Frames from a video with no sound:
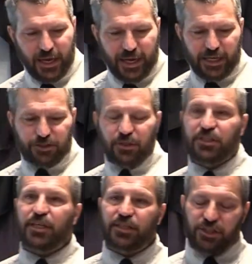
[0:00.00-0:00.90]
History
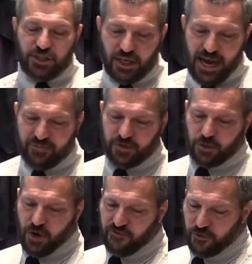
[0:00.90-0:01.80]
teaches that after
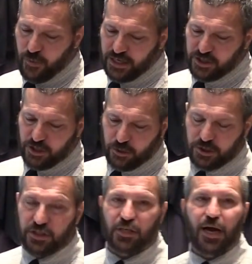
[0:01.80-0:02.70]
the Reformation there
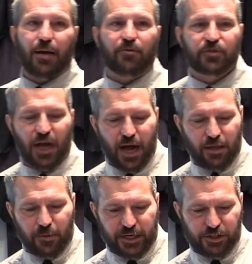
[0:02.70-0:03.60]
was a time of
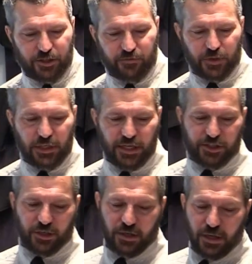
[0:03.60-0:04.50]
toleration of religion.